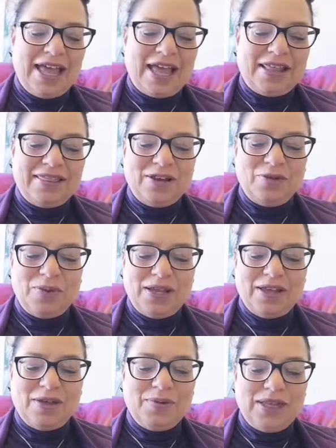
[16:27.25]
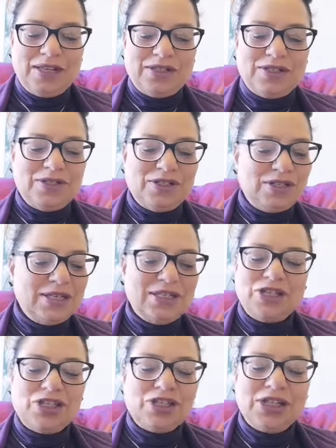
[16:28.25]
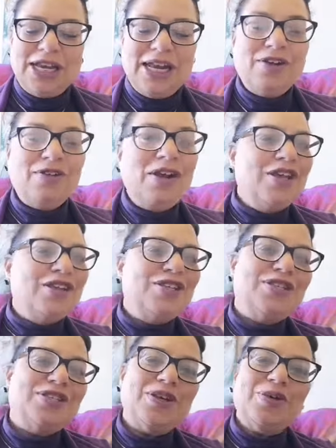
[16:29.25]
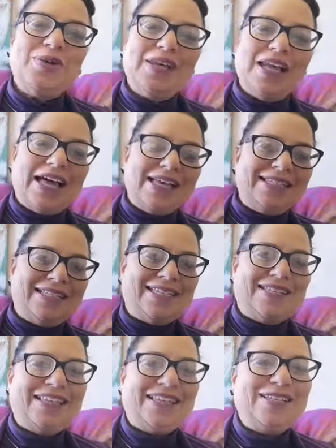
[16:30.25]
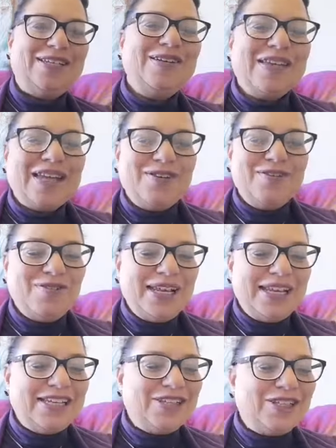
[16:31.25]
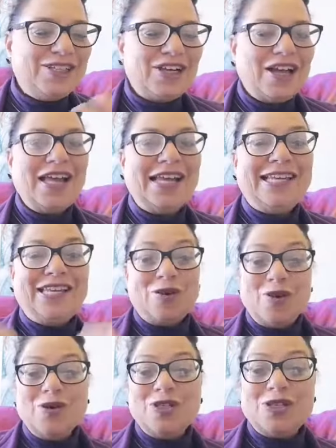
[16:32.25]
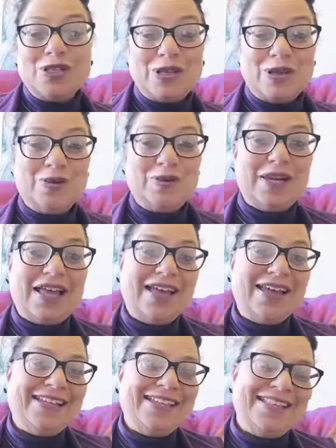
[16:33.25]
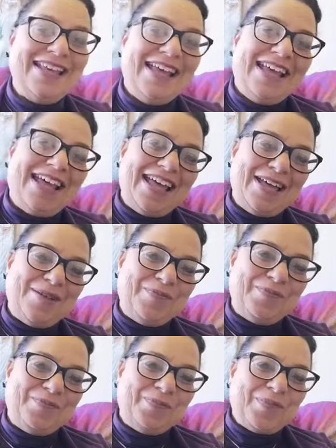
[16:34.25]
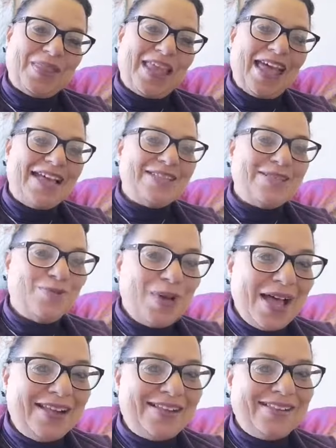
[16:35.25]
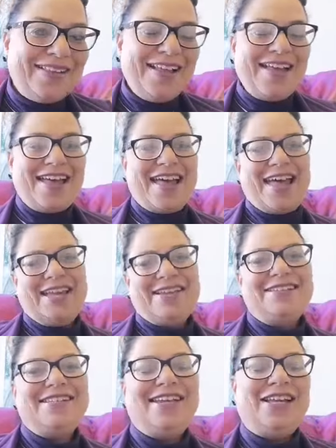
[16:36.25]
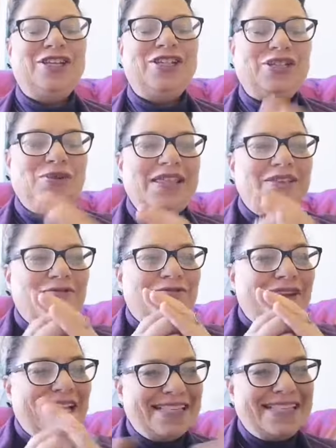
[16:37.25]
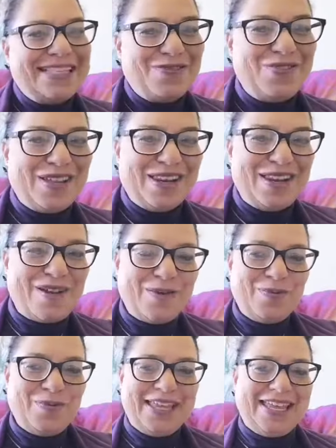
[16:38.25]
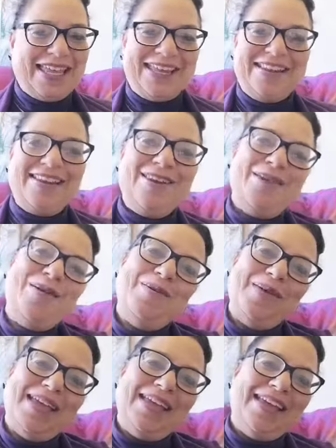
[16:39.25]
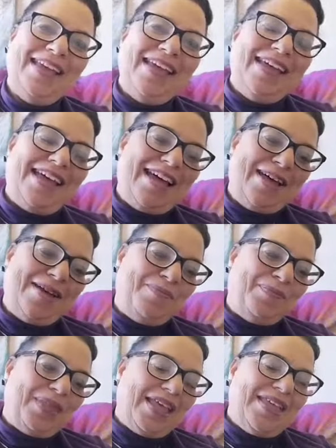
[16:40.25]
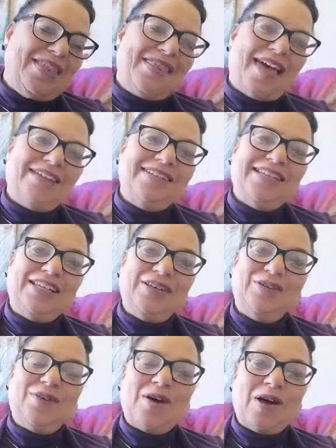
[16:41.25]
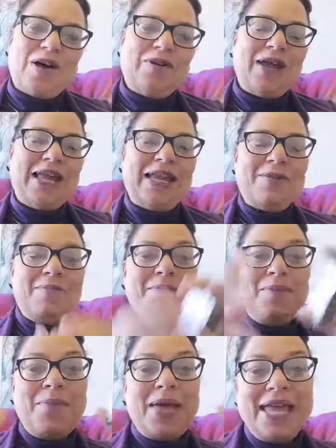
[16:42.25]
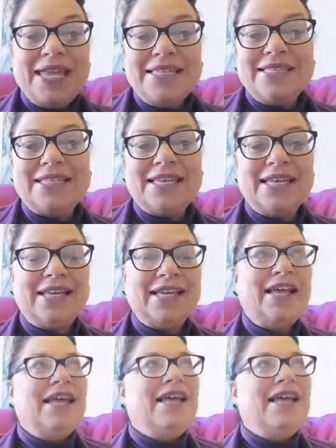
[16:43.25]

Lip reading: and then we're going to just share soul lights so that you can really shine your soul light as well, and enjoy the rest of the long weekend knowing that you are an amazing,